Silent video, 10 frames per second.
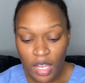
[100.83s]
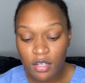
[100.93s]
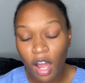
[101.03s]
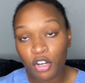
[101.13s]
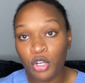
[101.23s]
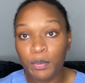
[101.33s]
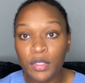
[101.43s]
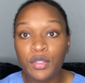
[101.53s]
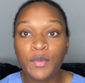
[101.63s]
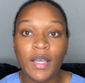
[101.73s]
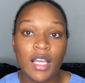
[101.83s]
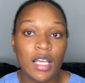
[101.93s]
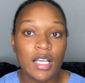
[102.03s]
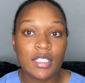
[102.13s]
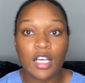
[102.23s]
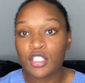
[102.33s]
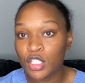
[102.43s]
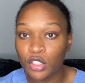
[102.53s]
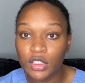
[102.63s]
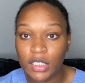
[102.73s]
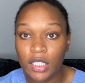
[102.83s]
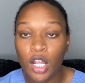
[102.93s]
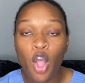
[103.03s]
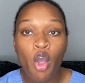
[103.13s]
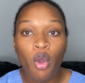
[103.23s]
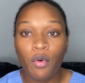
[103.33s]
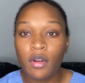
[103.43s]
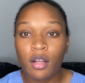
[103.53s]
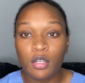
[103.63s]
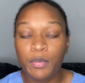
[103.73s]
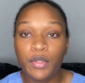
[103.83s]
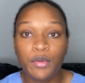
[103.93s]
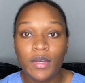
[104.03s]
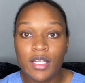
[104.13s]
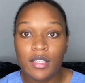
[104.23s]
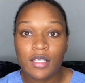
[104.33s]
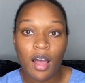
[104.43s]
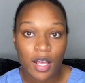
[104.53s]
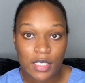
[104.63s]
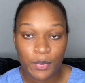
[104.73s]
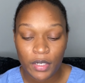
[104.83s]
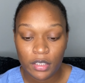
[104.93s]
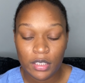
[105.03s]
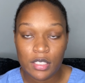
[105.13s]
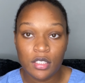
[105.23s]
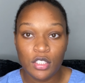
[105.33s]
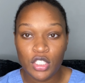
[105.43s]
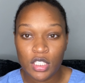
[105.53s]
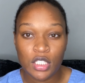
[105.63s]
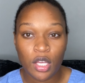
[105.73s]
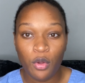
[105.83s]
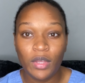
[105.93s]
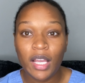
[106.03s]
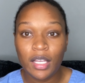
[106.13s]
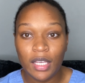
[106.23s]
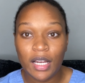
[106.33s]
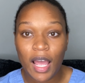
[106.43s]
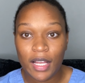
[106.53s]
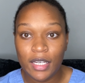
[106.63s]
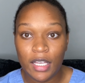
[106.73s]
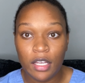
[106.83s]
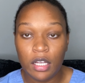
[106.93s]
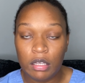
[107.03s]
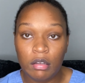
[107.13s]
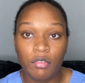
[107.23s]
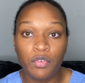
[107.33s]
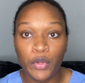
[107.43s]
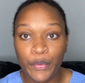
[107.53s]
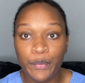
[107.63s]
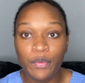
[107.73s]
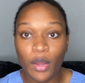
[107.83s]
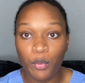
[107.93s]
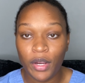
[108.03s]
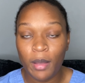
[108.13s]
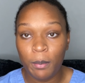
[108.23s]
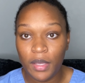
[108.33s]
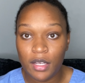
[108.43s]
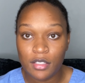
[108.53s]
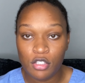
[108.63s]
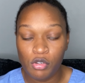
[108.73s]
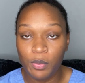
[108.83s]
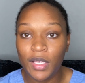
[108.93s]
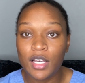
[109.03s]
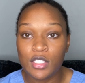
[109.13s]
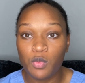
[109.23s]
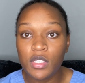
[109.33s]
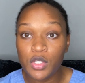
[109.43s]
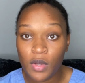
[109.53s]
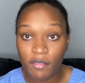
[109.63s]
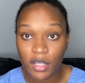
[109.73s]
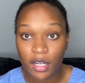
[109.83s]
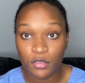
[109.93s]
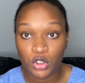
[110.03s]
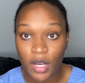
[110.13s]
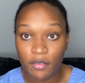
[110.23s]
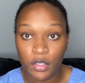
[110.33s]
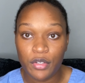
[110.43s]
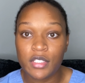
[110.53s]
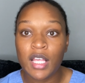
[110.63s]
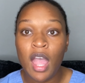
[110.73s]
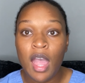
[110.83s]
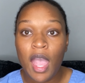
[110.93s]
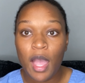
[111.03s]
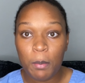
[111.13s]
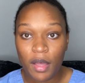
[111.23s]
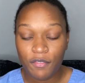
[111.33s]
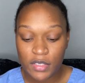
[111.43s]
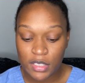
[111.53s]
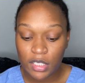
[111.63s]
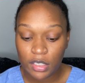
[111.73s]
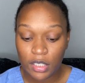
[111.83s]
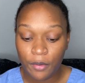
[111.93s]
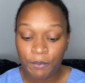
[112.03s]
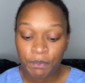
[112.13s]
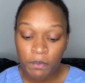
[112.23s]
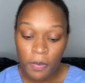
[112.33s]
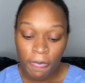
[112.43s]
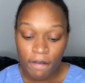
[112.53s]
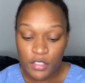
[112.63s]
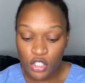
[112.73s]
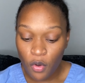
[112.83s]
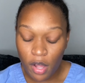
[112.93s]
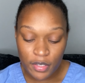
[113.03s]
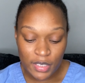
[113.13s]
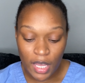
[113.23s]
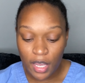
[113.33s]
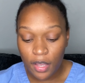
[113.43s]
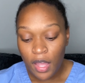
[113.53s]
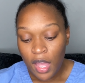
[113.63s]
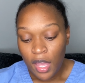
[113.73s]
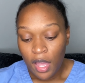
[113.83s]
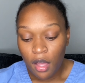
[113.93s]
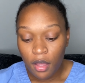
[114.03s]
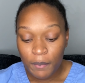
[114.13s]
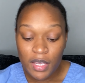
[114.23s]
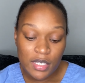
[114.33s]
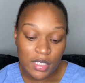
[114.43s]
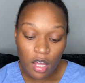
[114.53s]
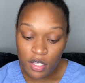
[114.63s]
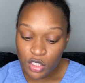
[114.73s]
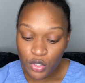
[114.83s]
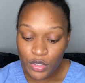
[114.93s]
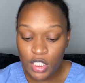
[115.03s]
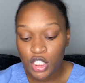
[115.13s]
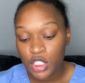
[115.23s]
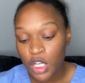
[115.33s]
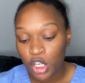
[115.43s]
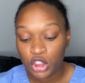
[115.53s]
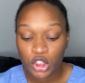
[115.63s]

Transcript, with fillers: Dr. Blue is a surgeon or Dr. Blue is a hospitalist just so they can get an idea of who they were admitted to because we do have a lot of travelers at my facility. So I'll say um, he has consulted to Dr.